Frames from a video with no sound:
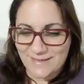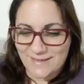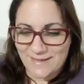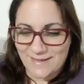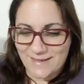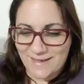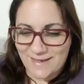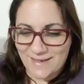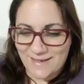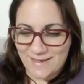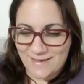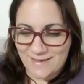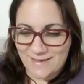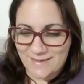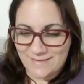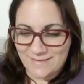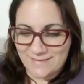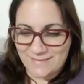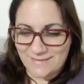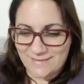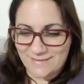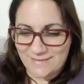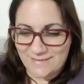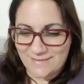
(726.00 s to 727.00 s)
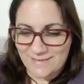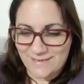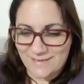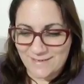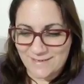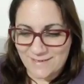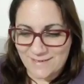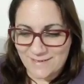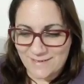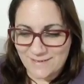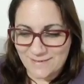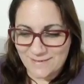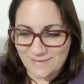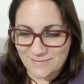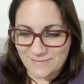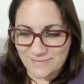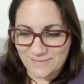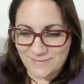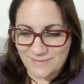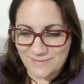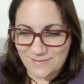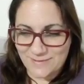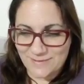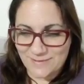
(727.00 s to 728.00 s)
And
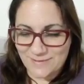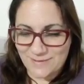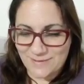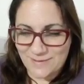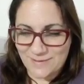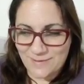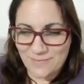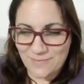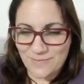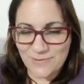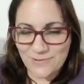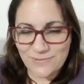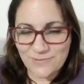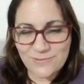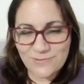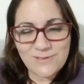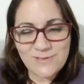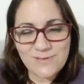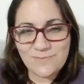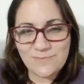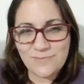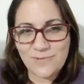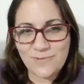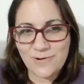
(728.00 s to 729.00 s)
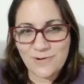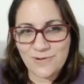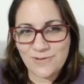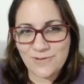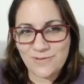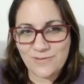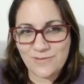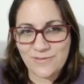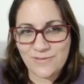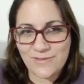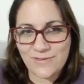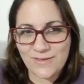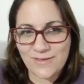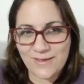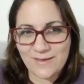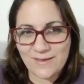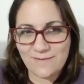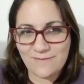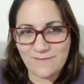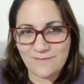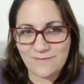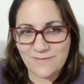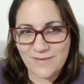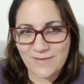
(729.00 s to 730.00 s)
the most important thing,
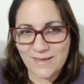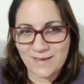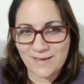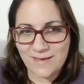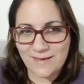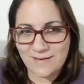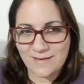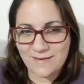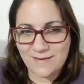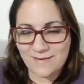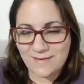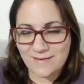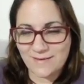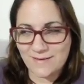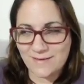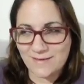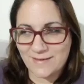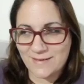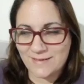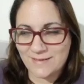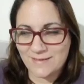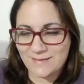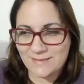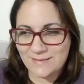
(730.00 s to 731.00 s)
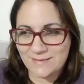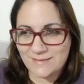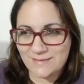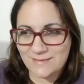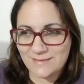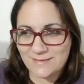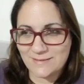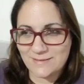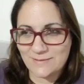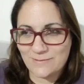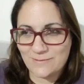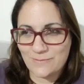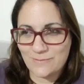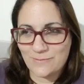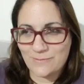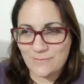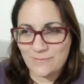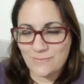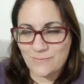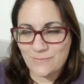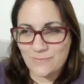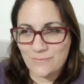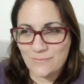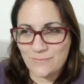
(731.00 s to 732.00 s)
I think, is
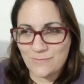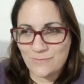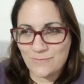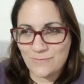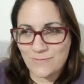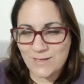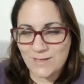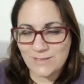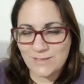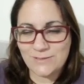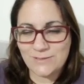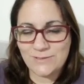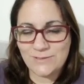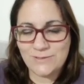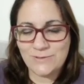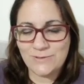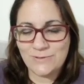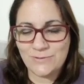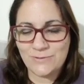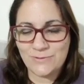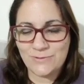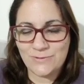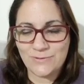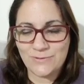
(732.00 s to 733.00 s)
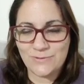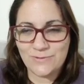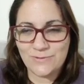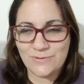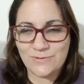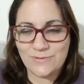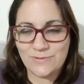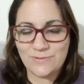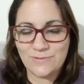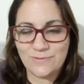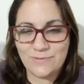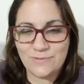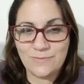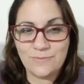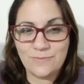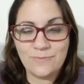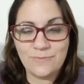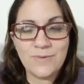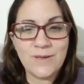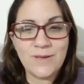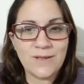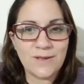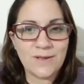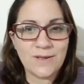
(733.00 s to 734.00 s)
once you
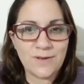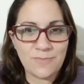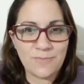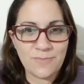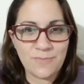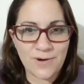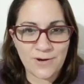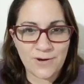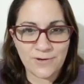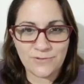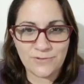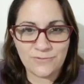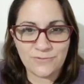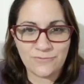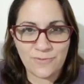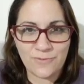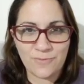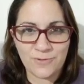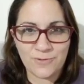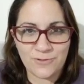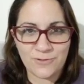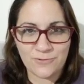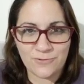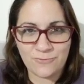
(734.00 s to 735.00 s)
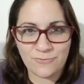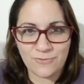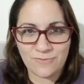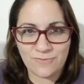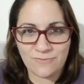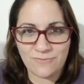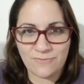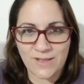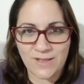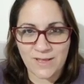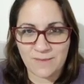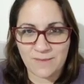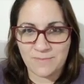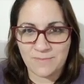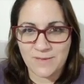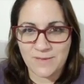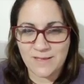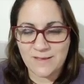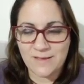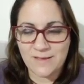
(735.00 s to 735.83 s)
being apart from your twin flame,